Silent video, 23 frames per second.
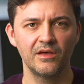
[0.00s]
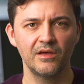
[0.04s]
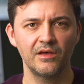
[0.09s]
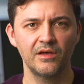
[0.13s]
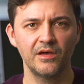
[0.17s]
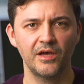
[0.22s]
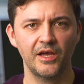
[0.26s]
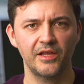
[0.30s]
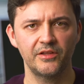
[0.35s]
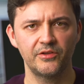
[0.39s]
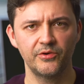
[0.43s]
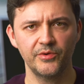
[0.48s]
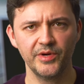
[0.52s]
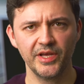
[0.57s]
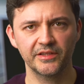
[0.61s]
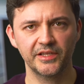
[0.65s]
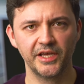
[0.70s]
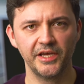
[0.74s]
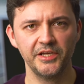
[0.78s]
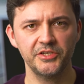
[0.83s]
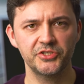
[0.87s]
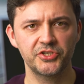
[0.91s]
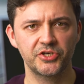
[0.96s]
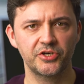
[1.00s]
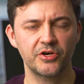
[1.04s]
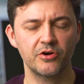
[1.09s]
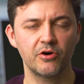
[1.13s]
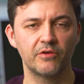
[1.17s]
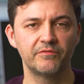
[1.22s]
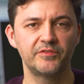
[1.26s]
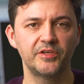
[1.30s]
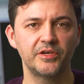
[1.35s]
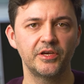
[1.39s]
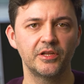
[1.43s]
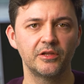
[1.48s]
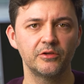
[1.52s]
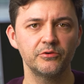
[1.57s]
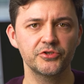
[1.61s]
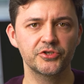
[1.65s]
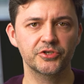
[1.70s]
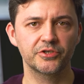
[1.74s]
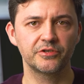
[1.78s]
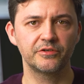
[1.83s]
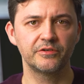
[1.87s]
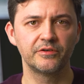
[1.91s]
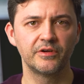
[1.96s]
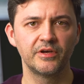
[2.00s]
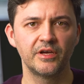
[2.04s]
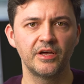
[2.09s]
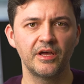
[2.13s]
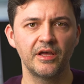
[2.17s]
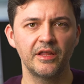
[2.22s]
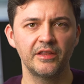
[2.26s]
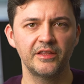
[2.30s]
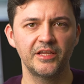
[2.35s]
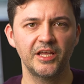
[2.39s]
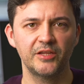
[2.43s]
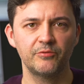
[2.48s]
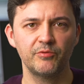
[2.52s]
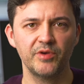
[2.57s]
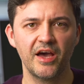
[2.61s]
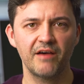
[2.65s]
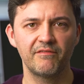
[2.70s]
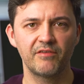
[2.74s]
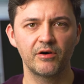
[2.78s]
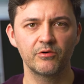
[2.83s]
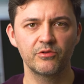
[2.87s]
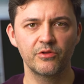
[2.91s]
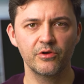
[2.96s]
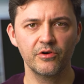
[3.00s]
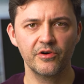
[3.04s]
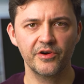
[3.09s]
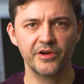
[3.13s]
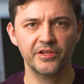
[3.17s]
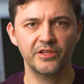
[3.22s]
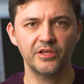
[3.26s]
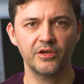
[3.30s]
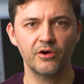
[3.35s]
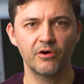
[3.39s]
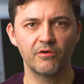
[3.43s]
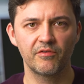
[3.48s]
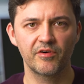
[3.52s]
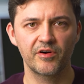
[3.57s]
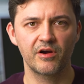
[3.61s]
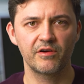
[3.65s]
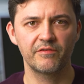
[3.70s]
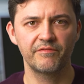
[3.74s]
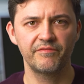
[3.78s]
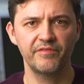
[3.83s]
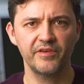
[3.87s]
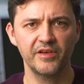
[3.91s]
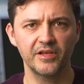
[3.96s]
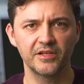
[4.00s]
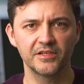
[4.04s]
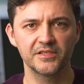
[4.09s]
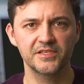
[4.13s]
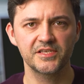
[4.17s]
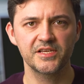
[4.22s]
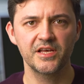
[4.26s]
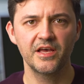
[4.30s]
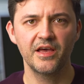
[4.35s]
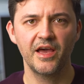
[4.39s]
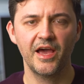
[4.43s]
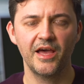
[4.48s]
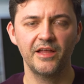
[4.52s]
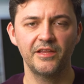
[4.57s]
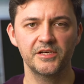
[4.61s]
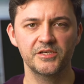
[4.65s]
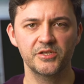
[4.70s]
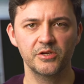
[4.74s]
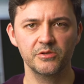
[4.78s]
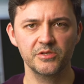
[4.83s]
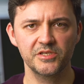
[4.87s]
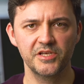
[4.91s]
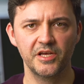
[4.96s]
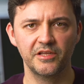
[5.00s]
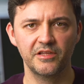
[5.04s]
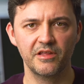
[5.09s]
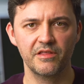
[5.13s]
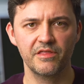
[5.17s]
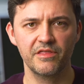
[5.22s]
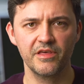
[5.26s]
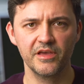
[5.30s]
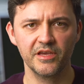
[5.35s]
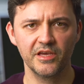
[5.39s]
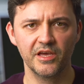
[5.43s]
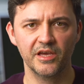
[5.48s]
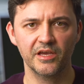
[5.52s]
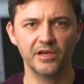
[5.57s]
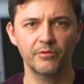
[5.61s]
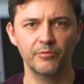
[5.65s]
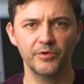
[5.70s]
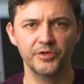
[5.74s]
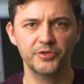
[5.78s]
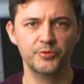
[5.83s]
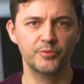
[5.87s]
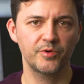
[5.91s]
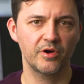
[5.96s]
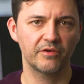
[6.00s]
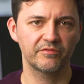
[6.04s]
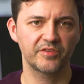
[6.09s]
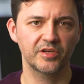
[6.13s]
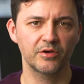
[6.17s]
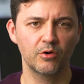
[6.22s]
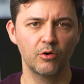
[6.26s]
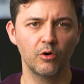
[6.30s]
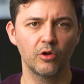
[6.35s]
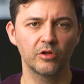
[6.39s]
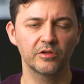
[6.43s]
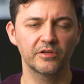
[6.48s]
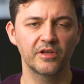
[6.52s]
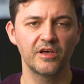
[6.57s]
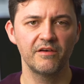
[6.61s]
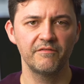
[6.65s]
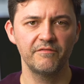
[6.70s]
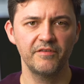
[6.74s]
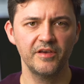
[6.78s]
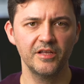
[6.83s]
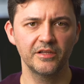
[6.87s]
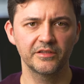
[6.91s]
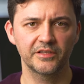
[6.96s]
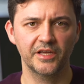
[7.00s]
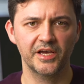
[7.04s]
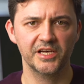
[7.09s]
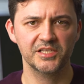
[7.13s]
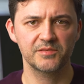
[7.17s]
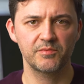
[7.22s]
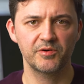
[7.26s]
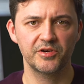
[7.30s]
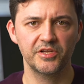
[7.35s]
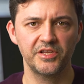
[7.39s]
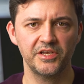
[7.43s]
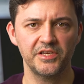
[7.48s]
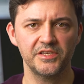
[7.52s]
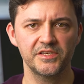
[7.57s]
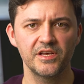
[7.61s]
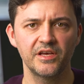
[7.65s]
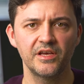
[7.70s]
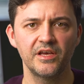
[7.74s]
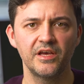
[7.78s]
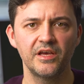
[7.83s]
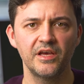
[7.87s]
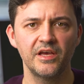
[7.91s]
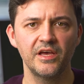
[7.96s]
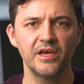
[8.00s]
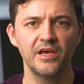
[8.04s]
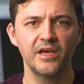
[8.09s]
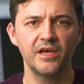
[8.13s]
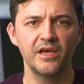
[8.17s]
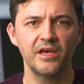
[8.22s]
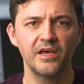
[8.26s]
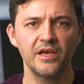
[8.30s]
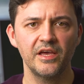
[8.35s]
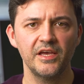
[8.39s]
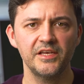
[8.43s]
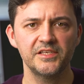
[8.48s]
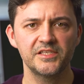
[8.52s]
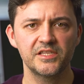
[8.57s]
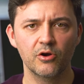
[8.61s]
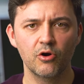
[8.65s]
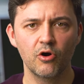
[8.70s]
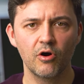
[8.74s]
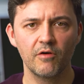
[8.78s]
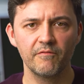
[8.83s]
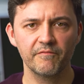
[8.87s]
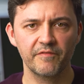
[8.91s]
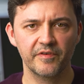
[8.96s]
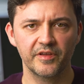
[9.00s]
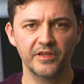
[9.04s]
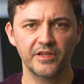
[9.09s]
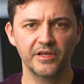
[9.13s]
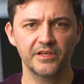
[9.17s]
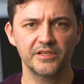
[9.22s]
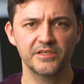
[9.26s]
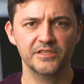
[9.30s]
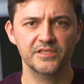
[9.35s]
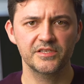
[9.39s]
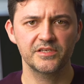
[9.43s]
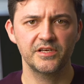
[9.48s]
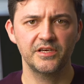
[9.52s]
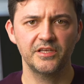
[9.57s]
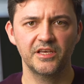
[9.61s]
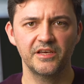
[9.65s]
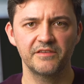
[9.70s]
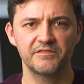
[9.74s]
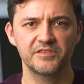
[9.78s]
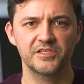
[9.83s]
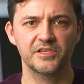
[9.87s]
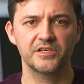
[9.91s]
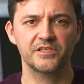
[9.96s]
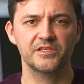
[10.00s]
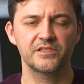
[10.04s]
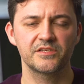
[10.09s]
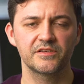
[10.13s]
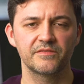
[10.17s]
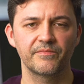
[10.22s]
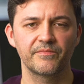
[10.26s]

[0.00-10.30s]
And the real danger of the illusion that we have authority over our fields and the associated thinking, which we often call field expertise, is the confidence it gives us.